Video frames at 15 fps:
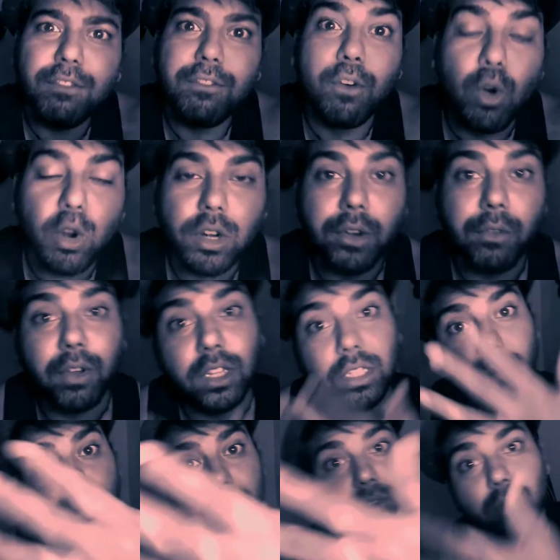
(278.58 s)
4 rivers
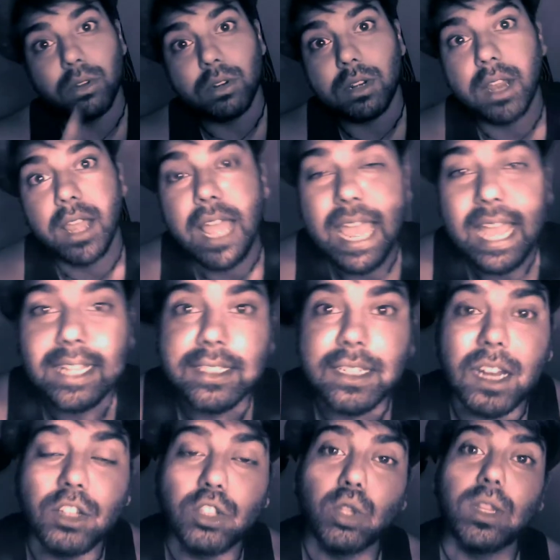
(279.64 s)
before
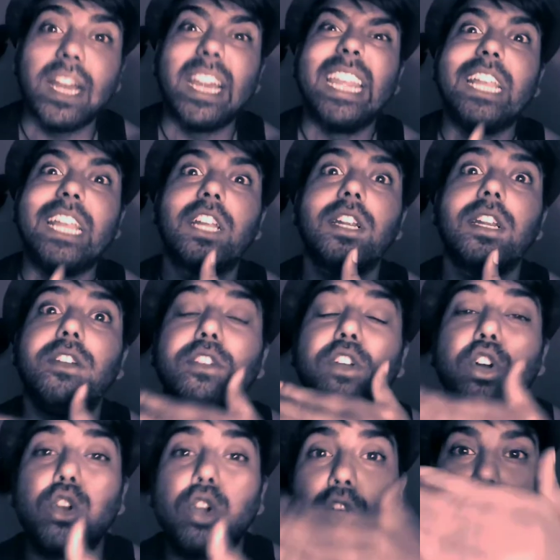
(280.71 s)
Asgard so that he could
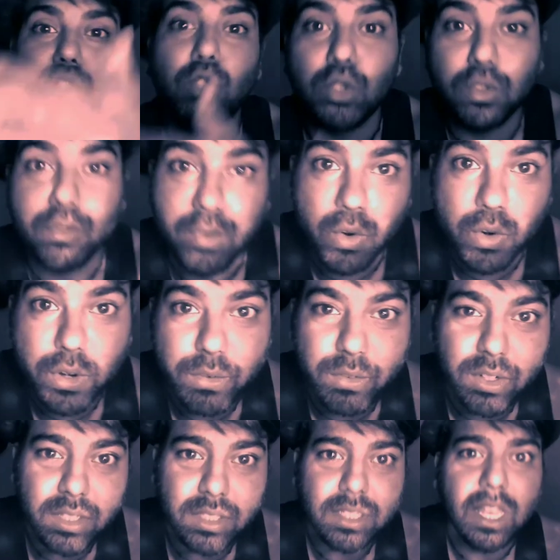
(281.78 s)
cross those 4
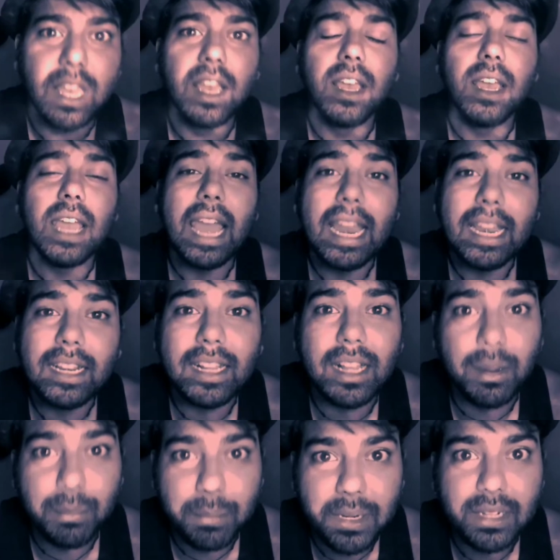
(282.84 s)
rivers and
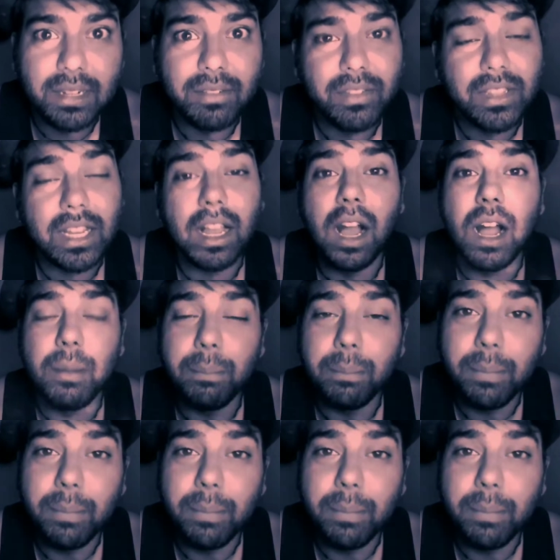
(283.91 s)
come in with a calm